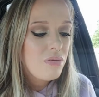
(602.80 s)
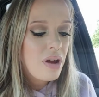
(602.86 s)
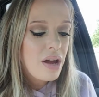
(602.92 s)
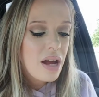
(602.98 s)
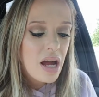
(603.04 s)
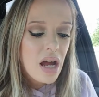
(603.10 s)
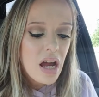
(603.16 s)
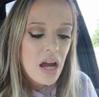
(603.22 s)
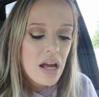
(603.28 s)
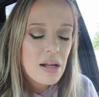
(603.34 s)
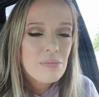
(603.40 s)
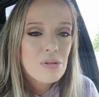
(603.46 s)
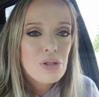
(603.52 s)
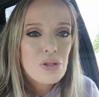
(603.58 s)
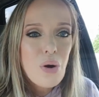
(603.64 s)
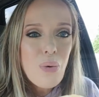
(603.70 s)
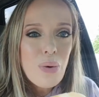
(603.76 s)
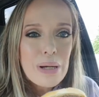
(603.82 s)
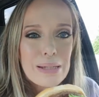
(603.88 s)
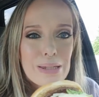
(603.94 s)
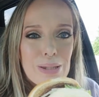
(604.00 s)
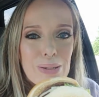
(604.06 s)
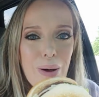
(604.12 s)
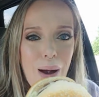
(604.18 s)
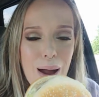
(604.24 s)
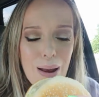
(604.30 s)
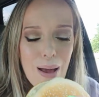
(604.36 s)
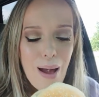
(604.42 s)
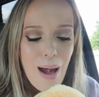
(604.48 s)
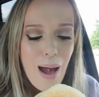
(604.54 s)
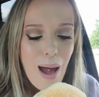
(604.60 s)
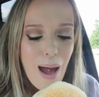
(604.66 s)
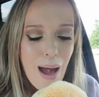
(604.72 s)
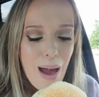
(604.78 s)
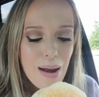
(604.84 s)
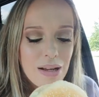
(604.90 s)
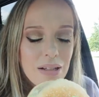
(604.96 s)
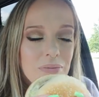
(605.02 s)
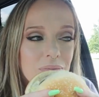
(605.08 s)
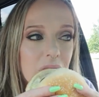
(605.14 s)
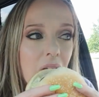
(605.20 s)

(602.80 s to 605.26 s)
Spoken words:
right, I'm so excited.